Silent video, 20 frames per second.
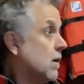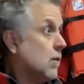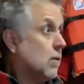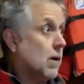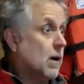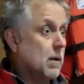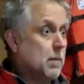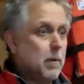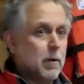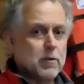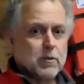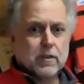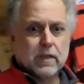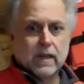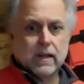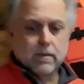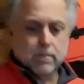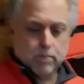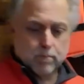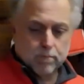Well, the boat's
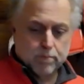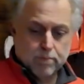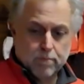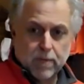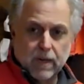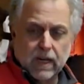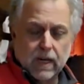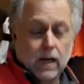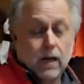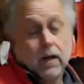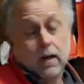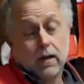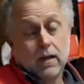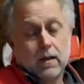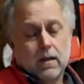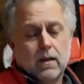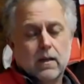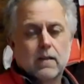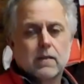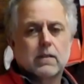getting bigger,
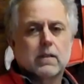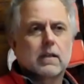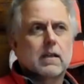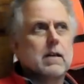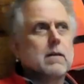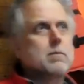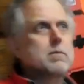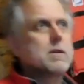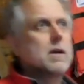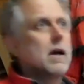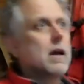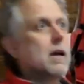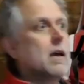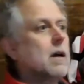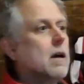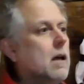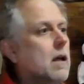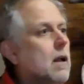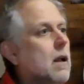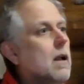as I keep
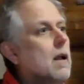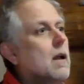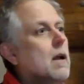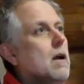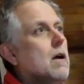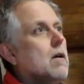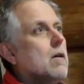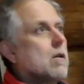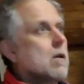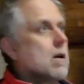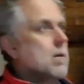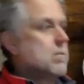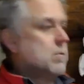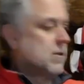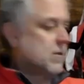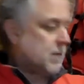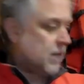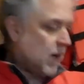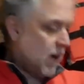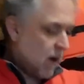saying. We're up
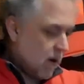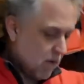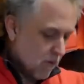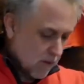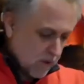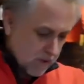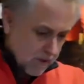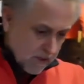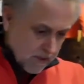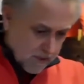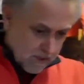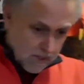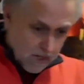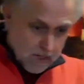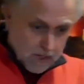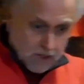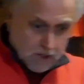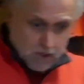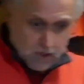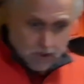as far as the
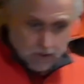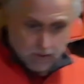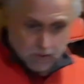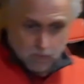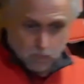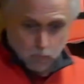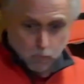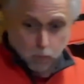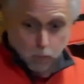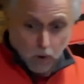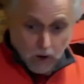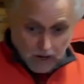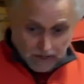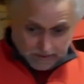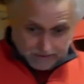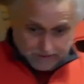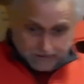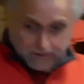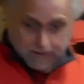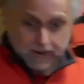station
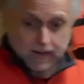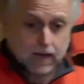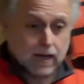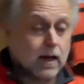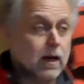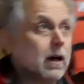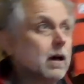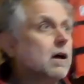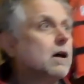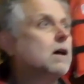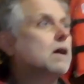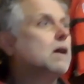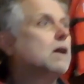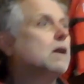1 here.